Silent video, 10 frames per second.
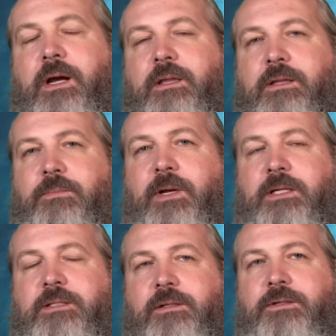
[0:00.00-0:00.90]
I think the
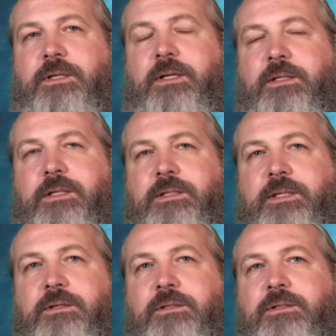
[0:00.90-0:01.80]
best solution is a
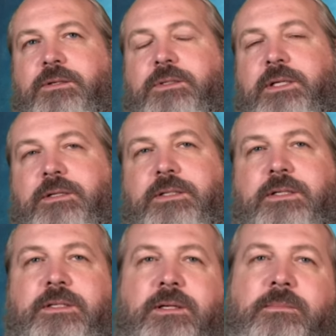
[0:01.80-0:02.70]
two-tier
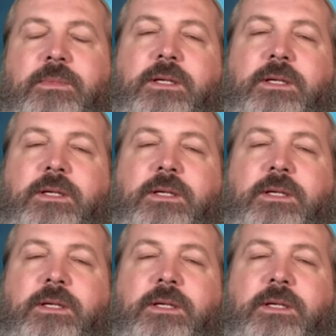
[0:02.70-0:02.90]
system